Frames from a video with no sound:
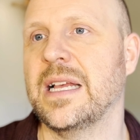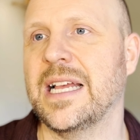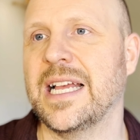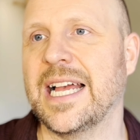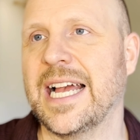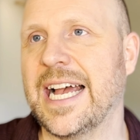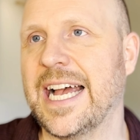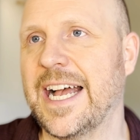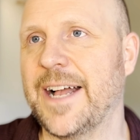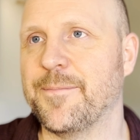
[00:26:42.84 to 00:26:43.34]

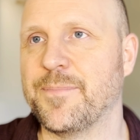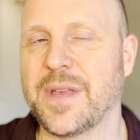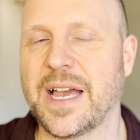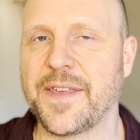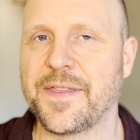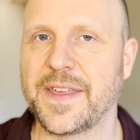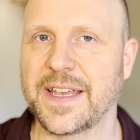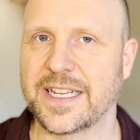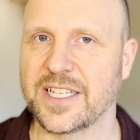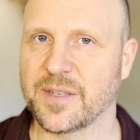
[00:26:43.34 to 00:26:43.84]
I
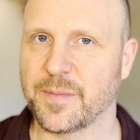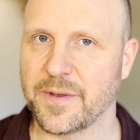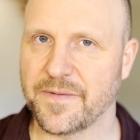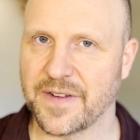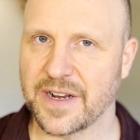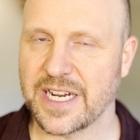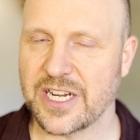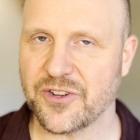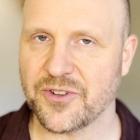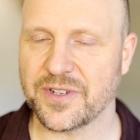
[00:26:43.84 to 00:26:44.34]
think it's going to be
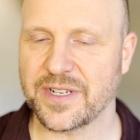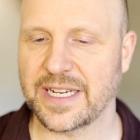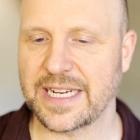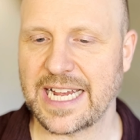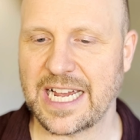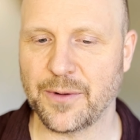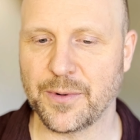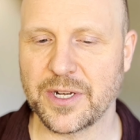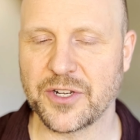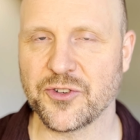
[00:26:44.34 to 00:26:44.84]
very interesting
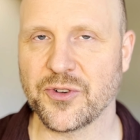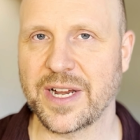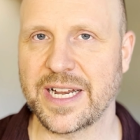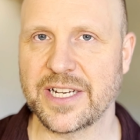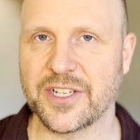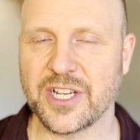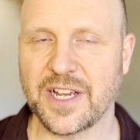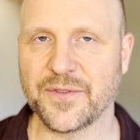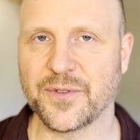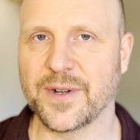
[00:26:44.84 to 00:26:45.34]
how we train
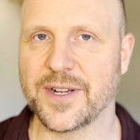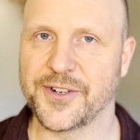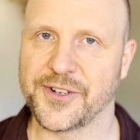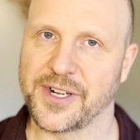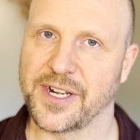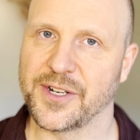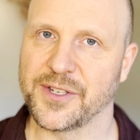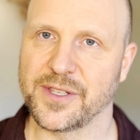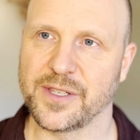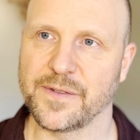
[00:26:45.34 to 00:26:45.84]
software
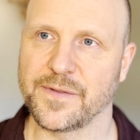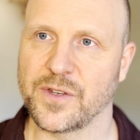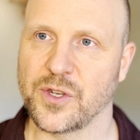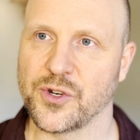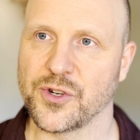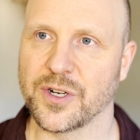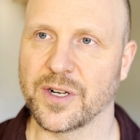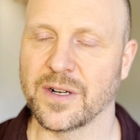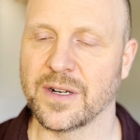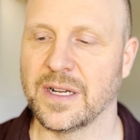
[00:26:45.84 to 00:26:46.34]
engineers in the
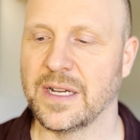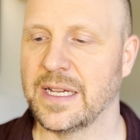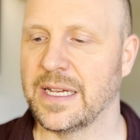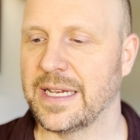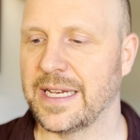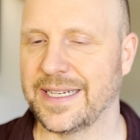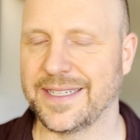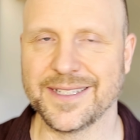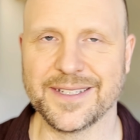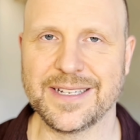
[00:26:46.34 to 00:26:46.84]
future.
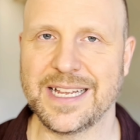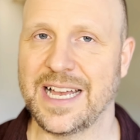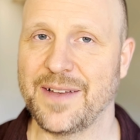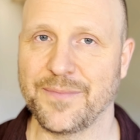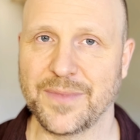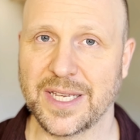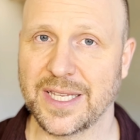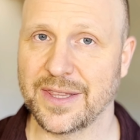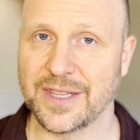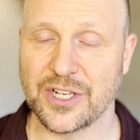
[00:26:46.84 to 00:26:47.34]
It does not
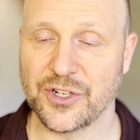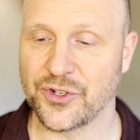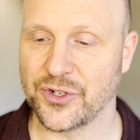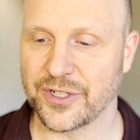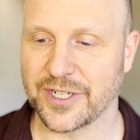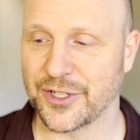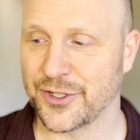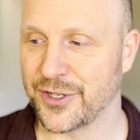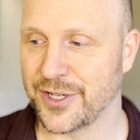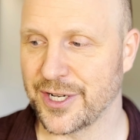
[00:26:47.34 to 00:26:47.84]
mean that junior
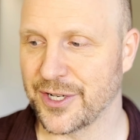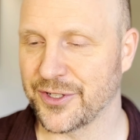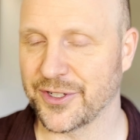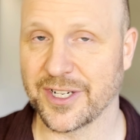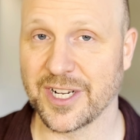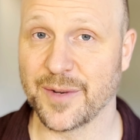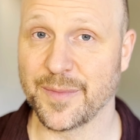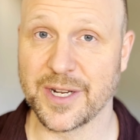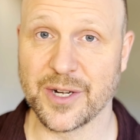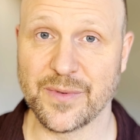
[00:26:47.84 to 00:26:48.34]
engineers are going
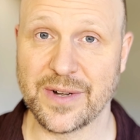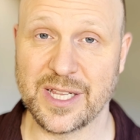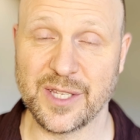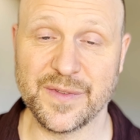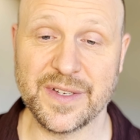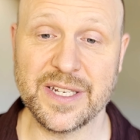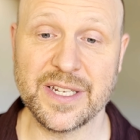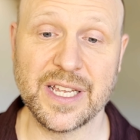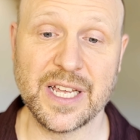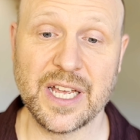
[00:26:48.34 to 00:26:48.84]
to be
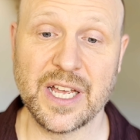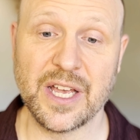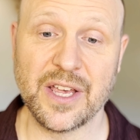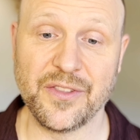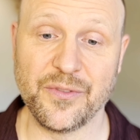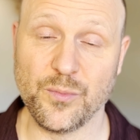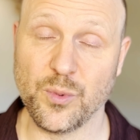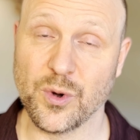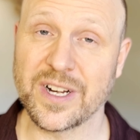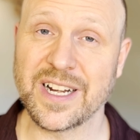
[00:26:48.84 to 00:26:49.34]
irrelevant.
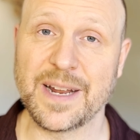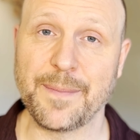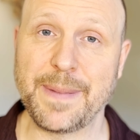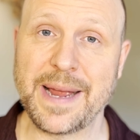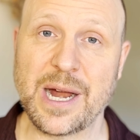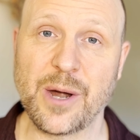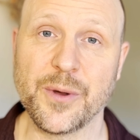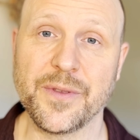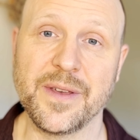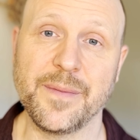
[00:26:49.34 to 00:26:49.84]
We're going to
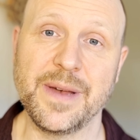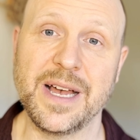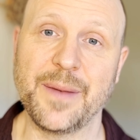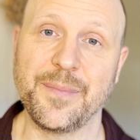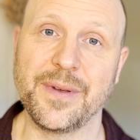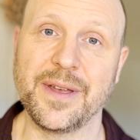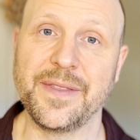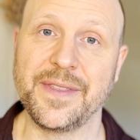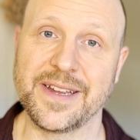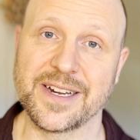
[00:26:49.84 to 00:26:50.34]
power them up
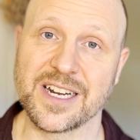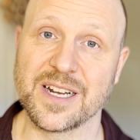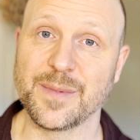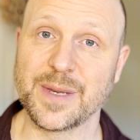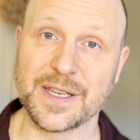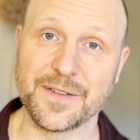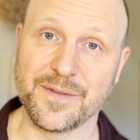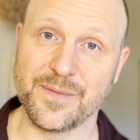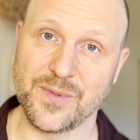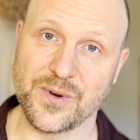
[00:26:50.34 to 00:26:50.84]
and they're going to be
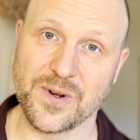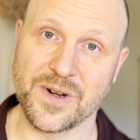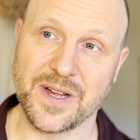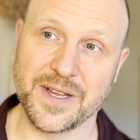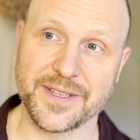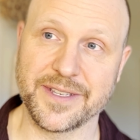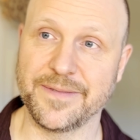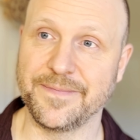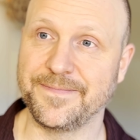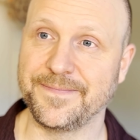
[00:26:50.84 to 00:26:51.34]
even more
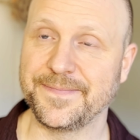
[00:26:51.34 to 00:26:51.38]
awesome.